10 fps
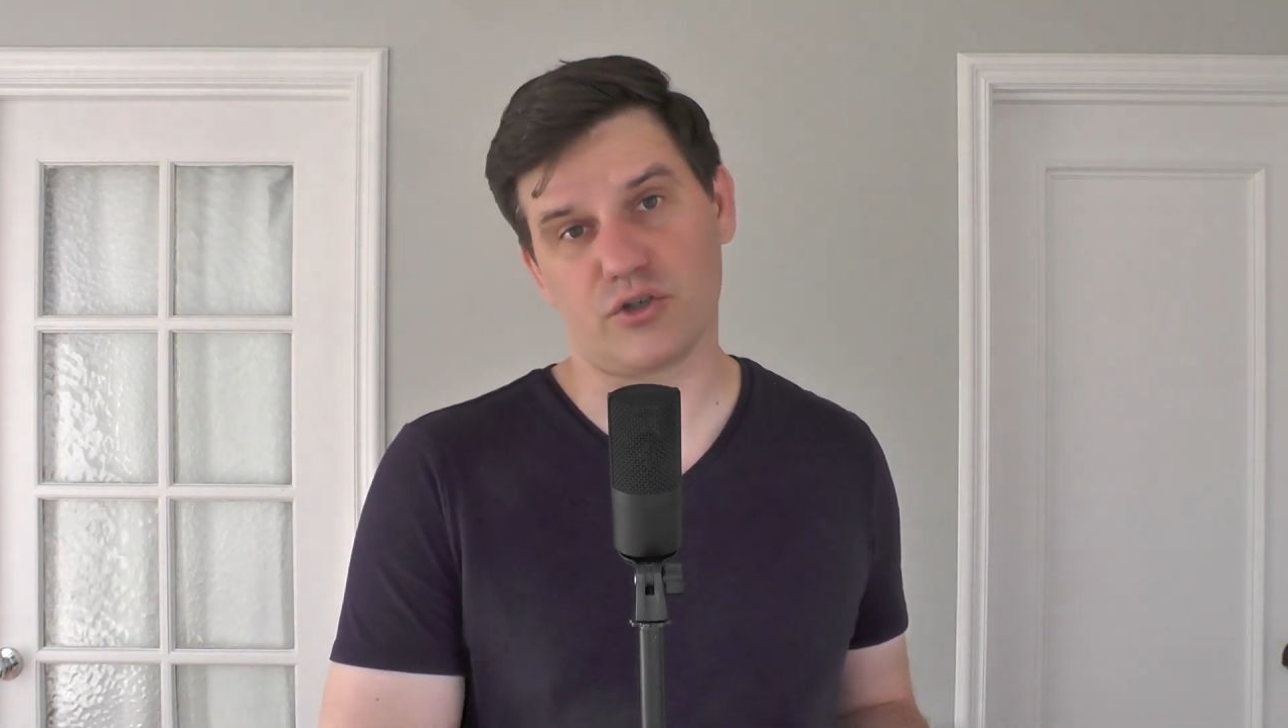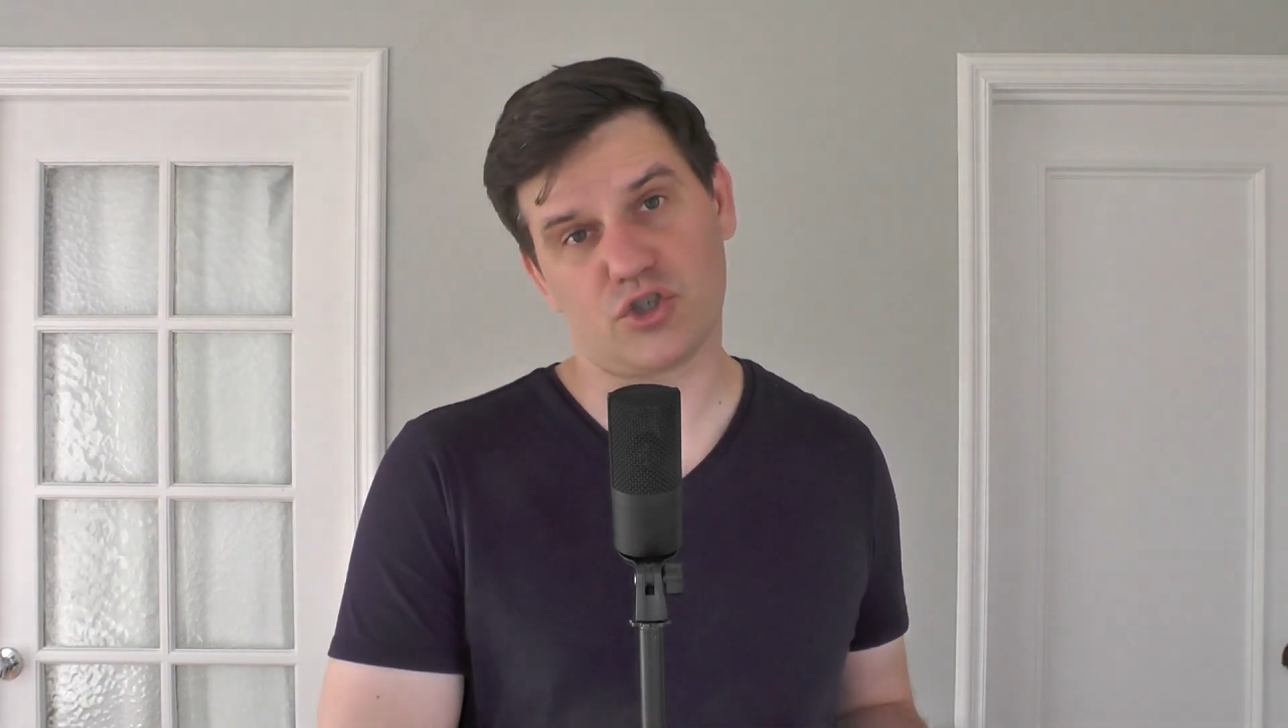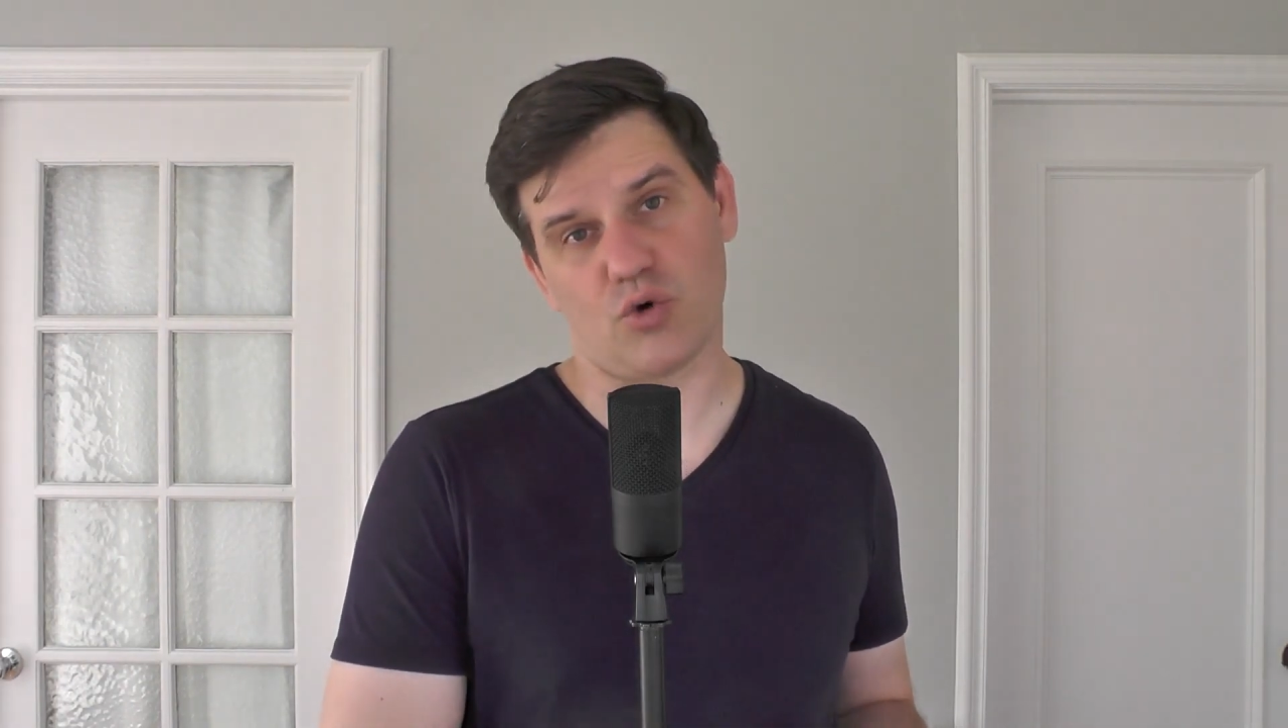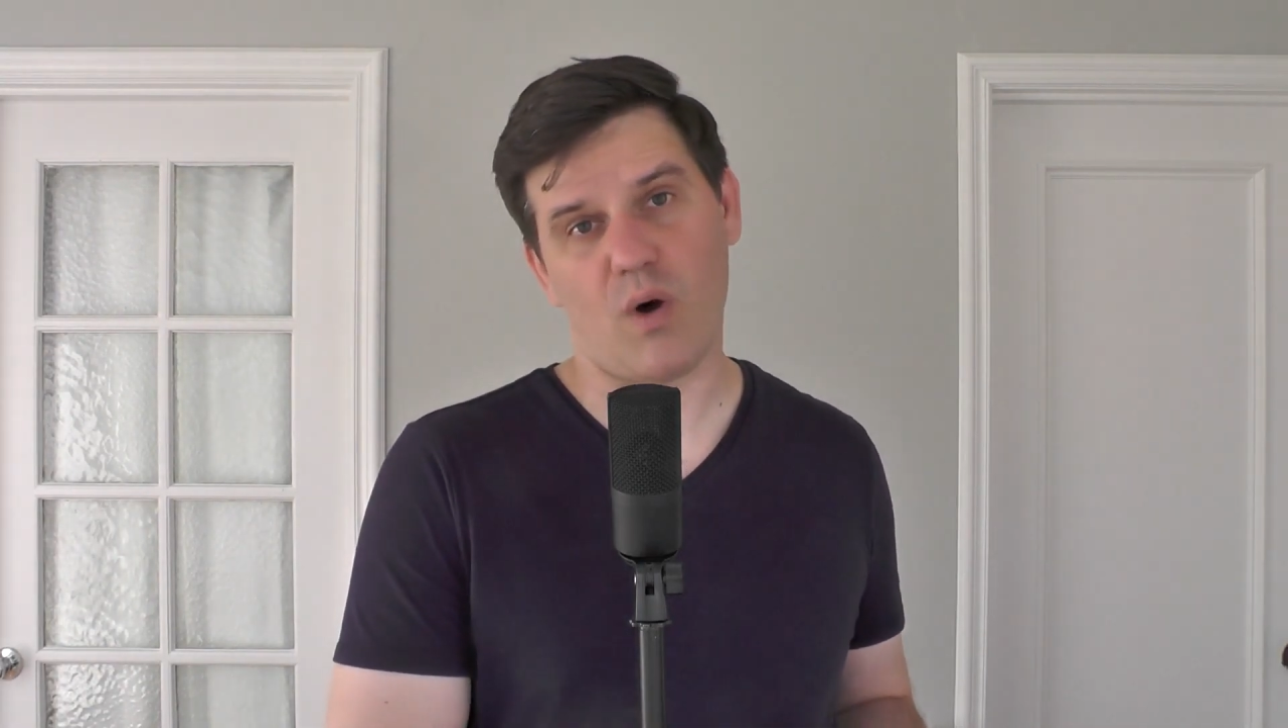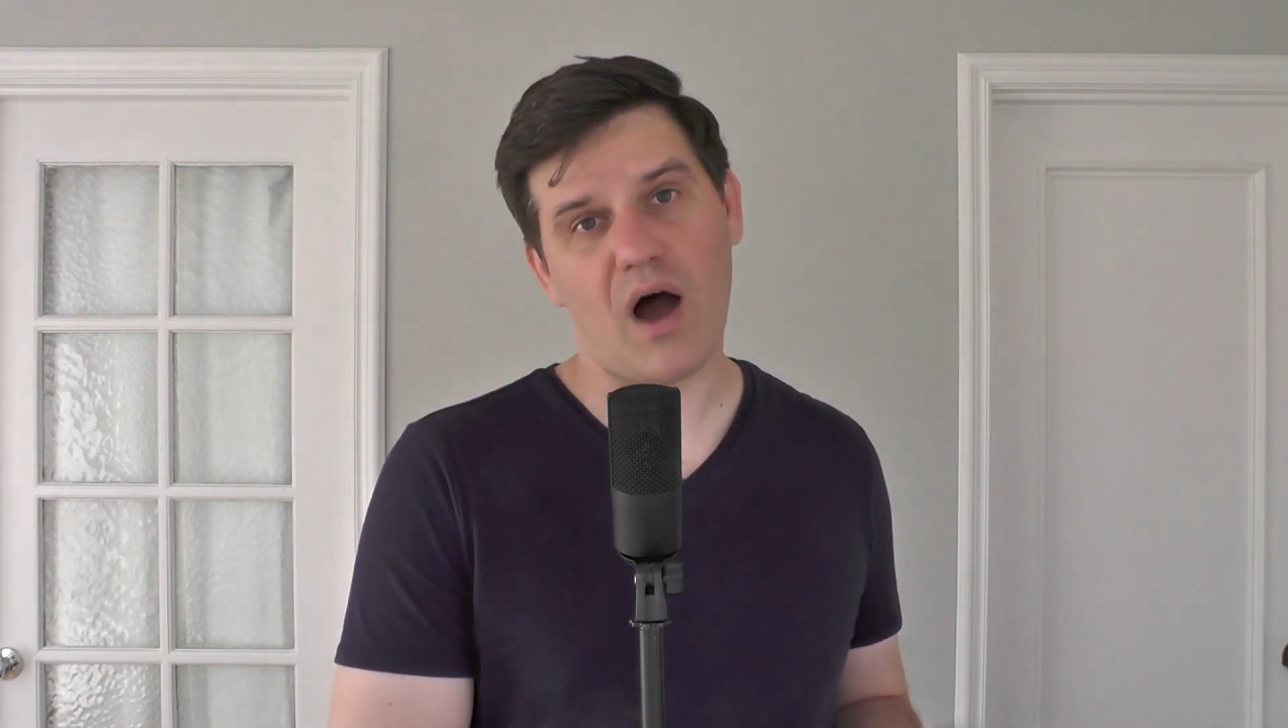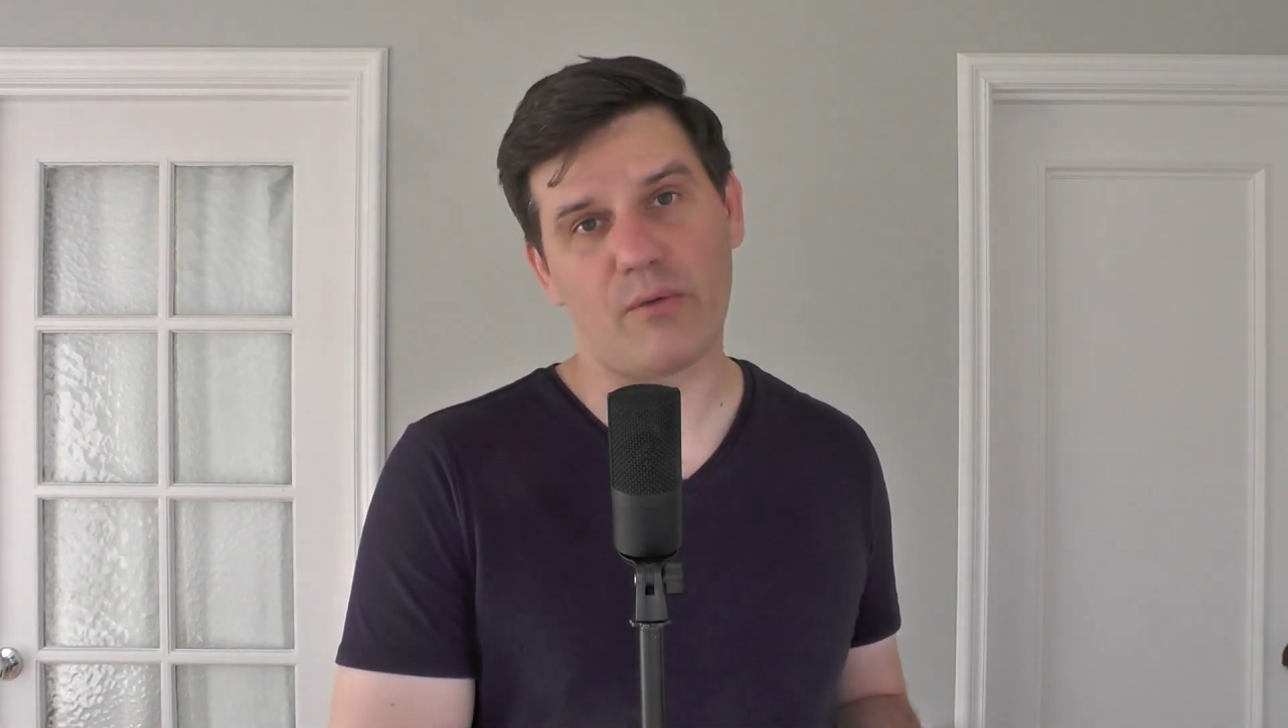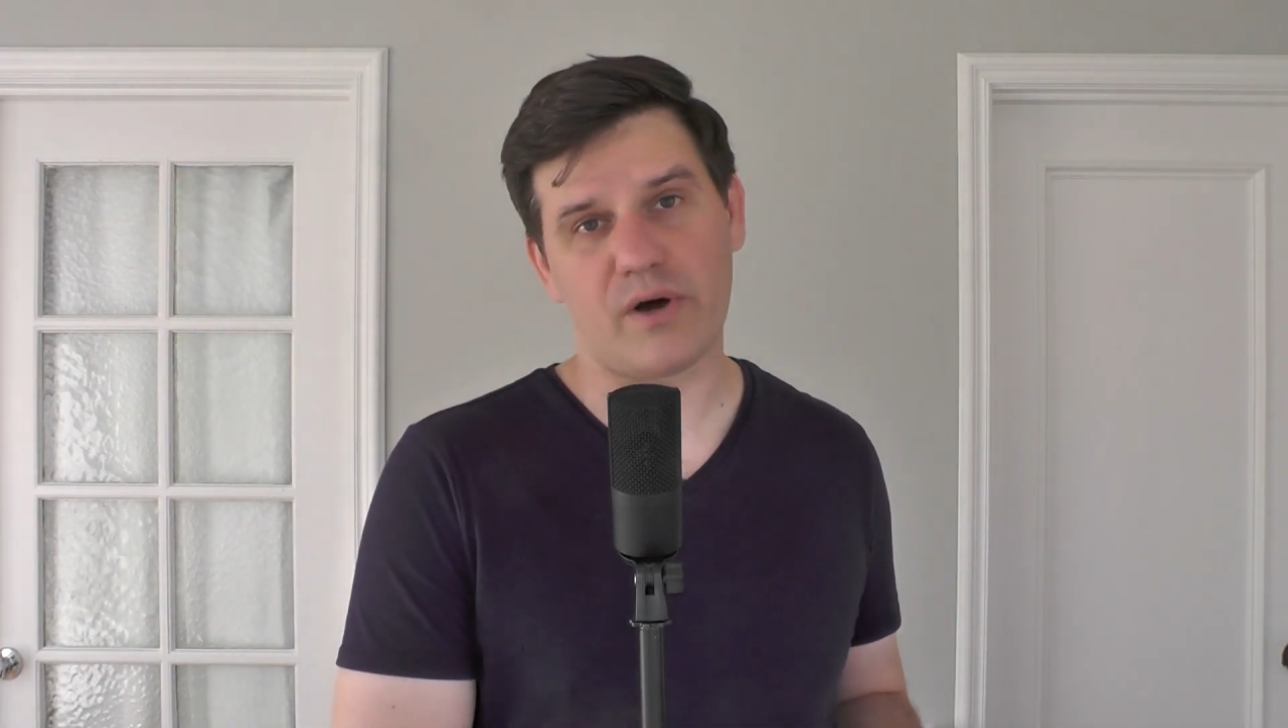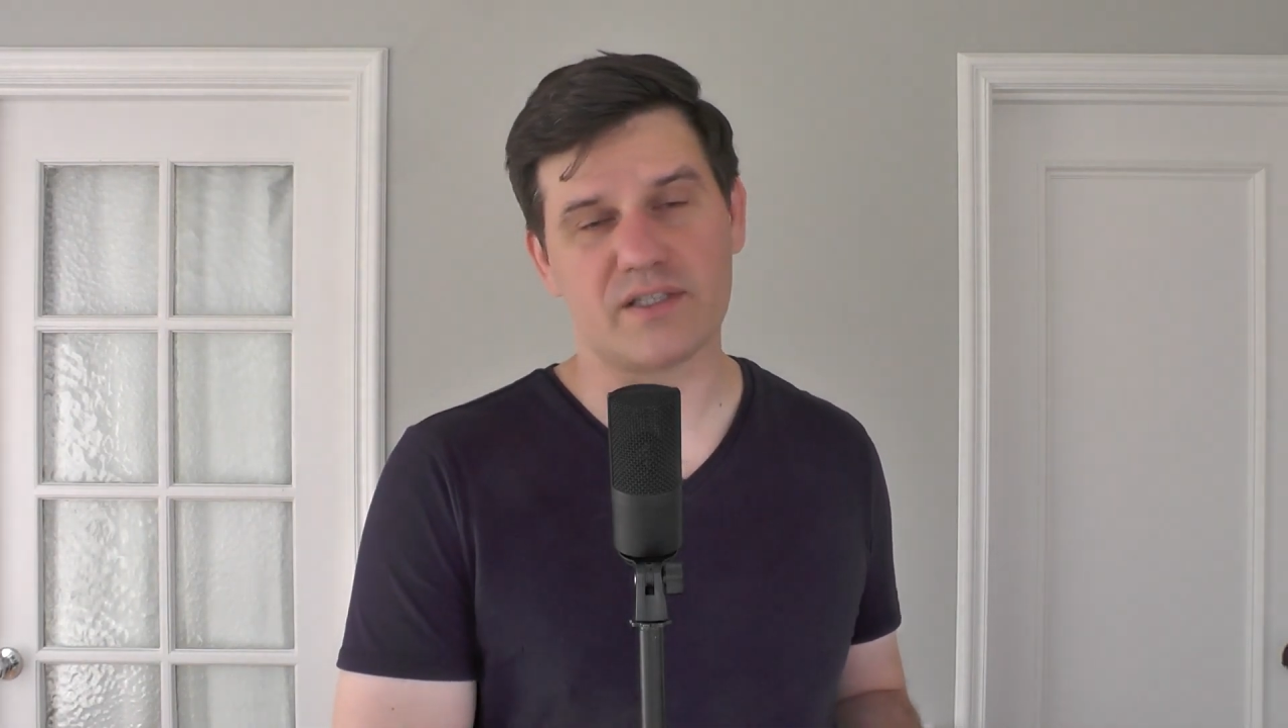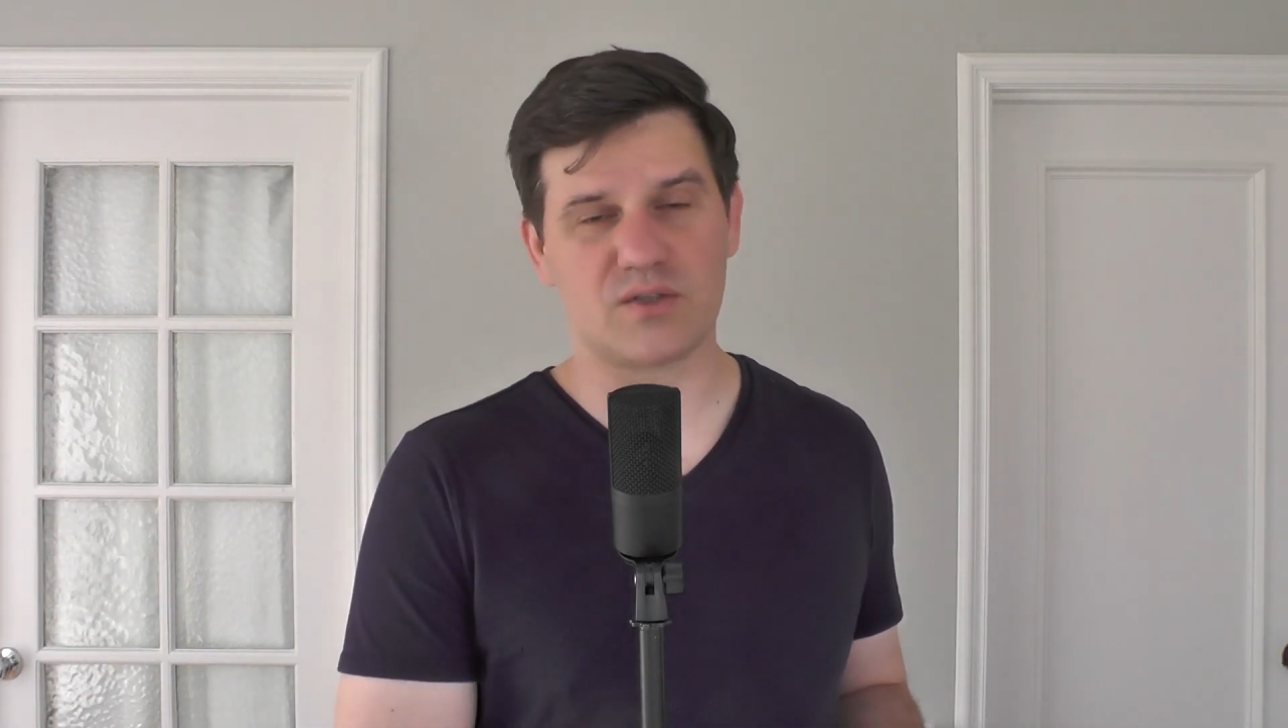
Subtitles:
Chihuahuas,